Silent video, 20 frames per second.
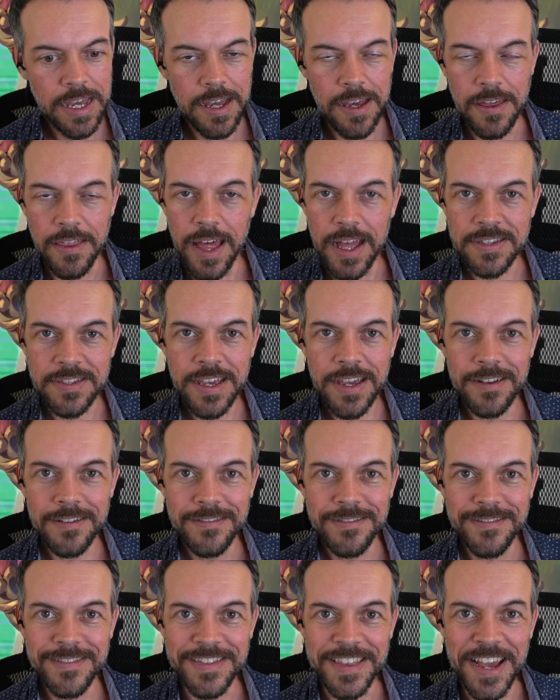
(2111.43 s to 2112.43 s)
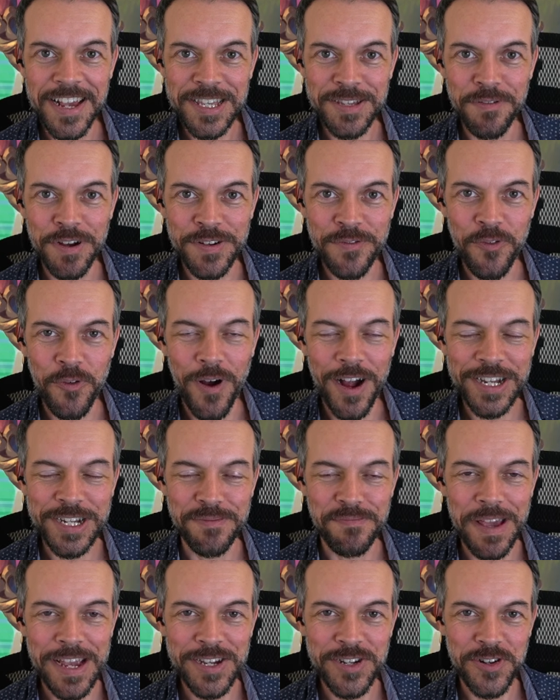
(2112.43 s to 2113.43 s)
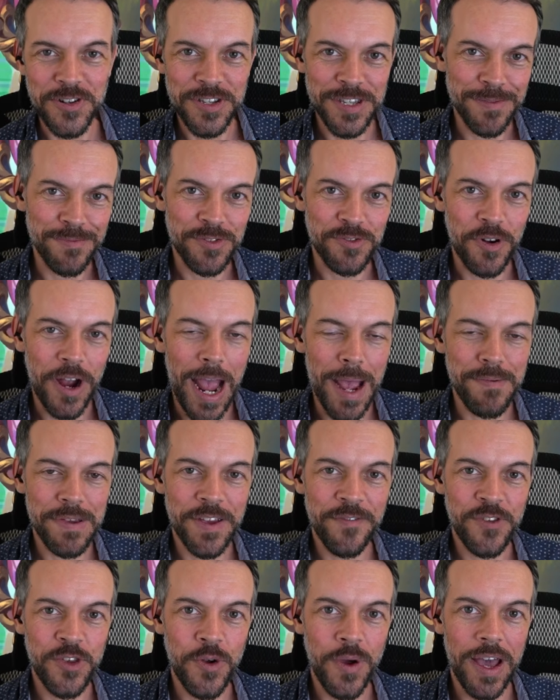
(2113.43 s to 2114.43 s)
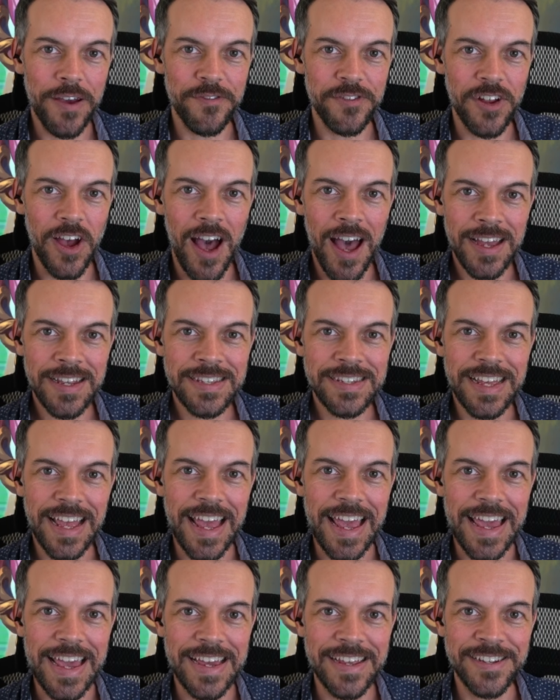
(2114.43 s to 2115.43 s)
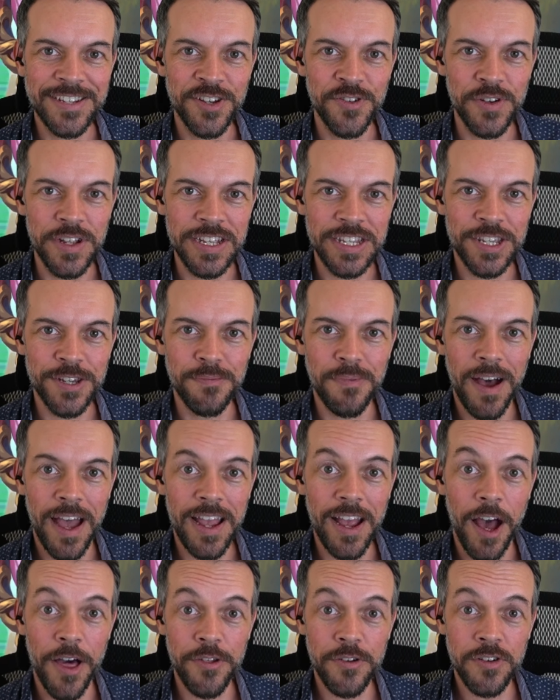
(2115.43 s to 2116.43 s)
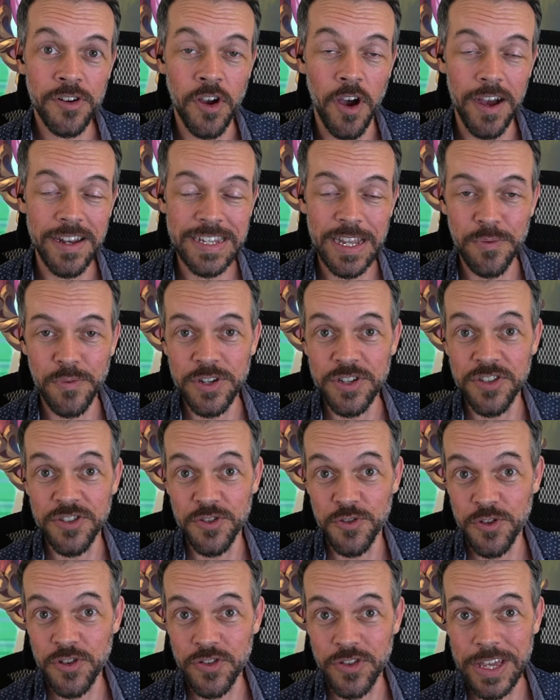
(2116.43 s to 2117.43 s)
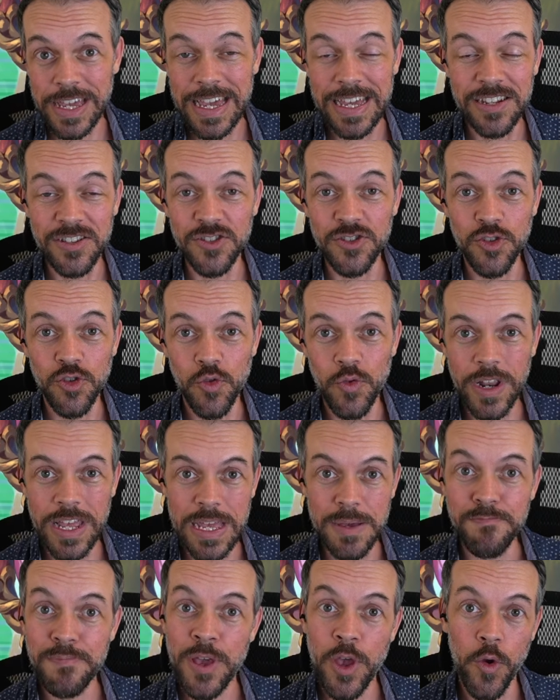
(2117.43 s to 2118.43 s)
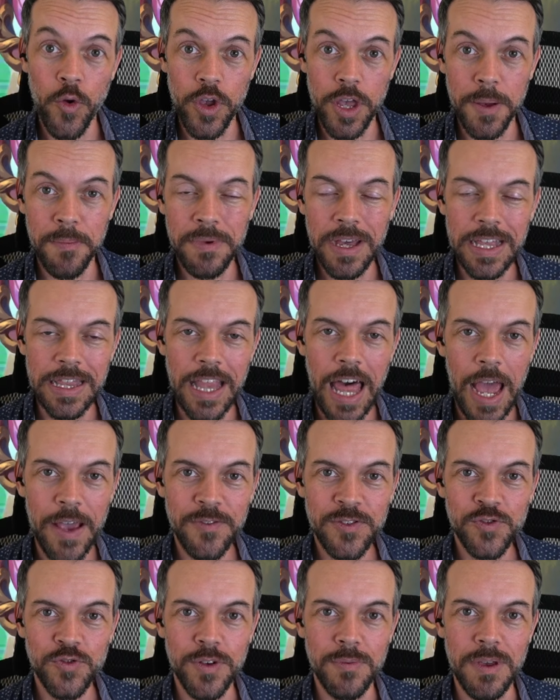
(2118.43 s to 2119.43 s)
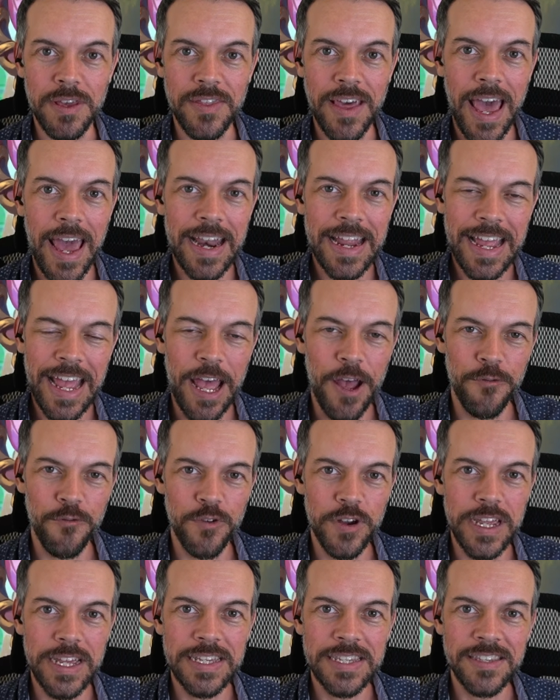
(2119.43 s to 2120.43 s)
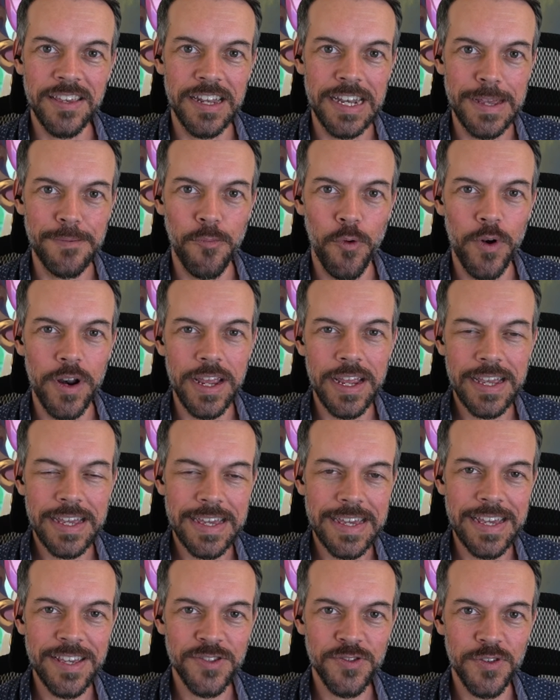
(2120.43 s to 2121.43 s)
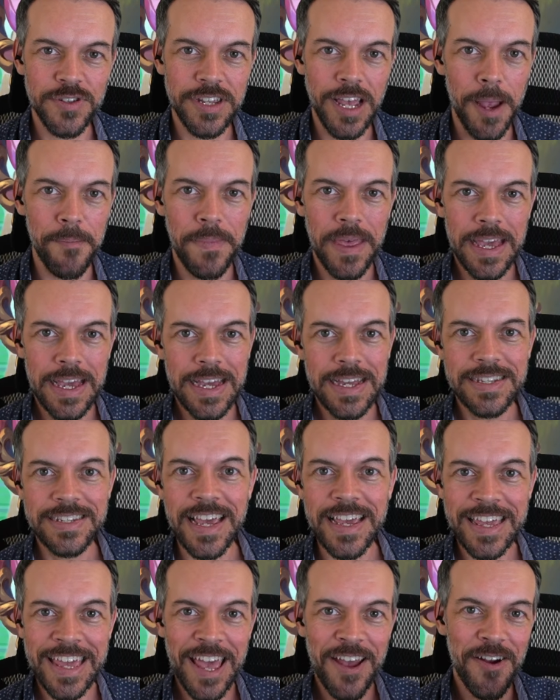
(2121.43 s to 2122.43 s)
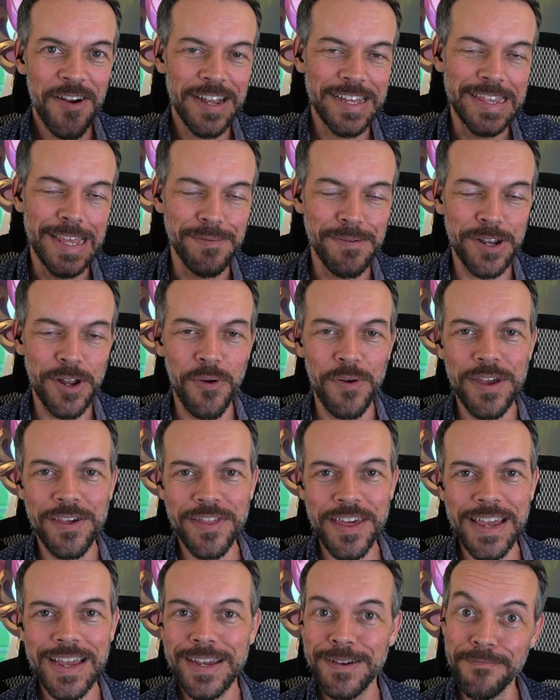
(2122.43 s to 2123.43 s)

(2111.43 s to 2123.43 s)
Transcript: That's it. Thanks so much for watching. Make sure to subscribe if you have not, and tune into my other content, which is usually Dune Imperium, live streaming that every Sunday morning Eastern time. Take care. Let me know what you think.